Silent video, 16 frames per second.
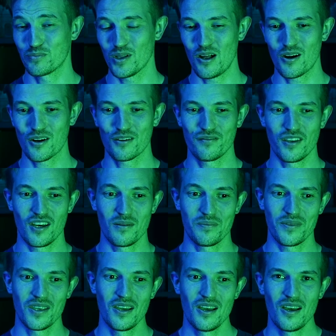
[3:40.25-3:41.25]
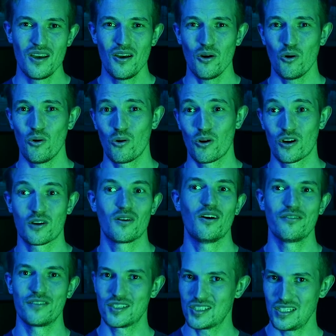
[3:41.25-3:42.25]
block of them, or
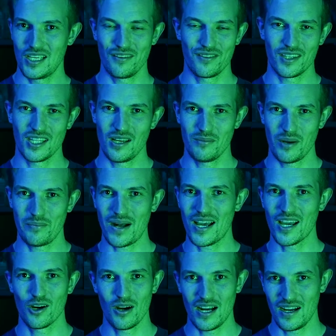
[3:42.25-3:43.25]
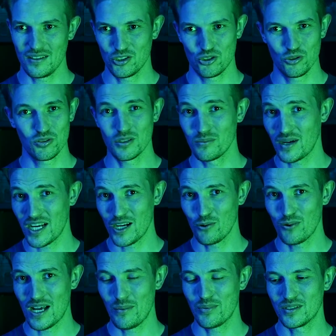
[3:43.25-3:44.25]
obviously giving them a shooting
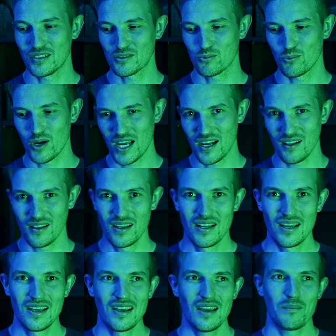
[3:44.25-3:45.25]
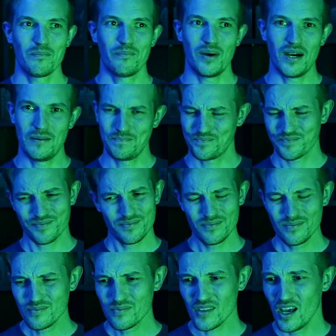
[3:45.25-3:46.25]
bioweapon as well. But
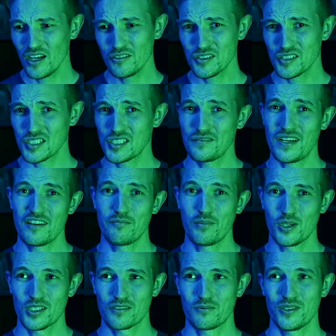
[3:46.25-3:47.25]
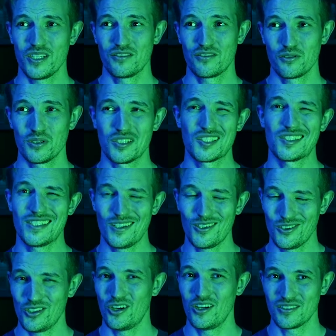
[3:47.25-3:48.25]
165 points, what they do is
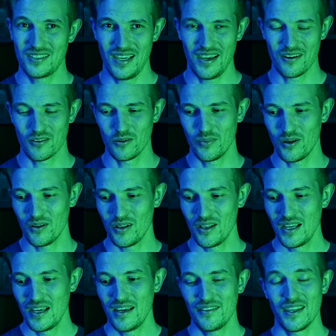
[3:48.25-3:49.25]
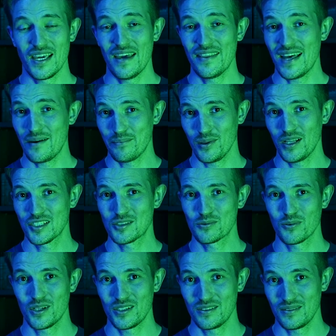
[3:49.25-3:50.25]
still not terrible. They get that
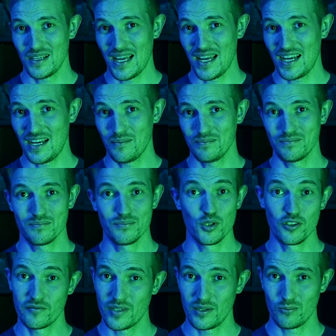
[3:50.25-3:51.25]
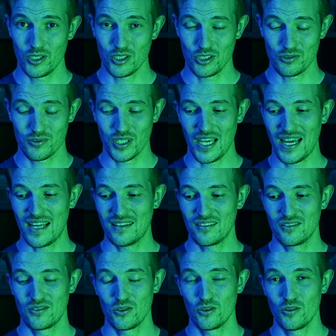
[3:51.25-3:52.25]
+1 movement, which is really
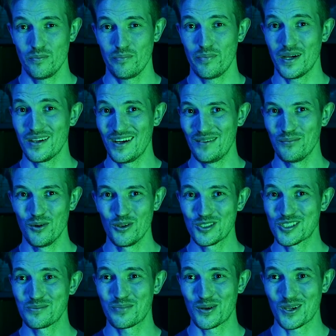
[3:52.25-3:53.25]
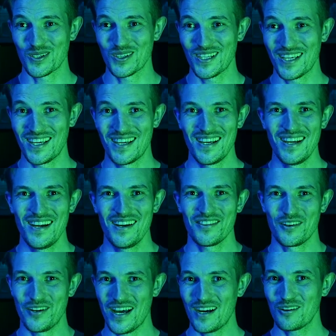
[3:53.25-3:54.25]
handy too. But most importantly,
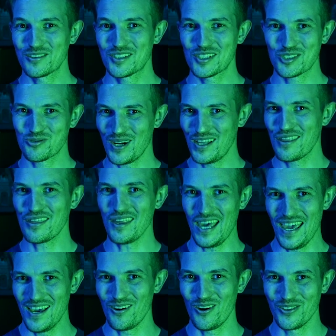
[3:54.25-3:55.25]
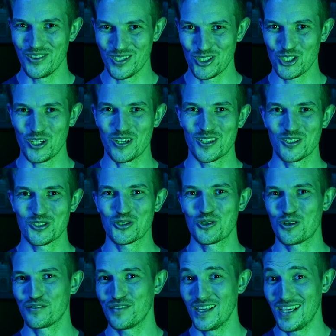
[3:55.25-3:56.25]
they're now strength 8 on the charge,
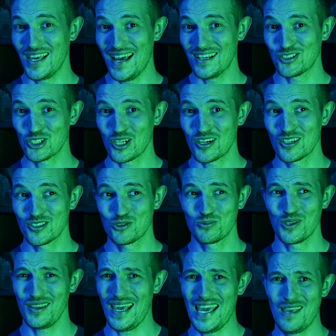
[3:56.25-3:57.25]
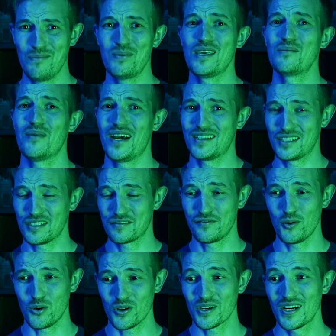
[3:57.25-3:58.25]
or if they get charged, with AP
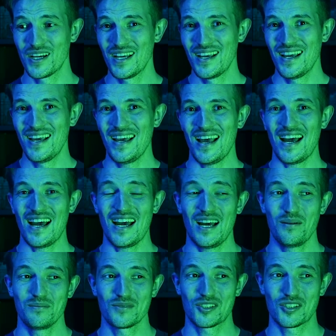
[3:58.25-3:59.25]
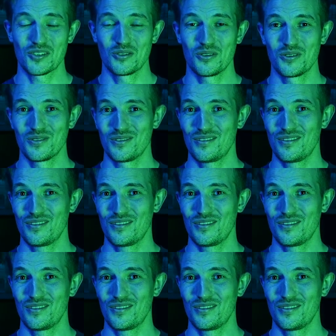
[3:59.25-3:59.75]
-4. So